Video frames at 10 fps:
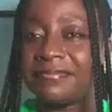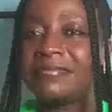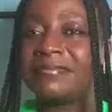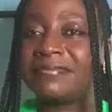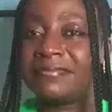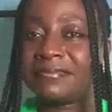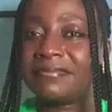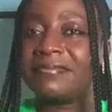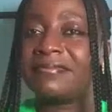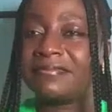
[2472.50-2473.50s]
no
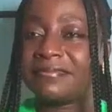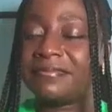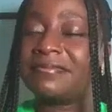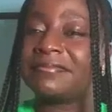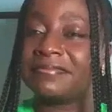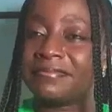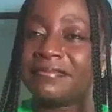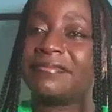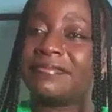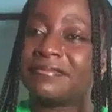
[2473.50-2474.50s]
mm-hmm. eight
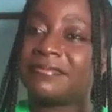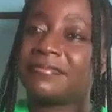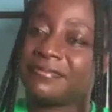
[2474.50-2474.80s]
years, no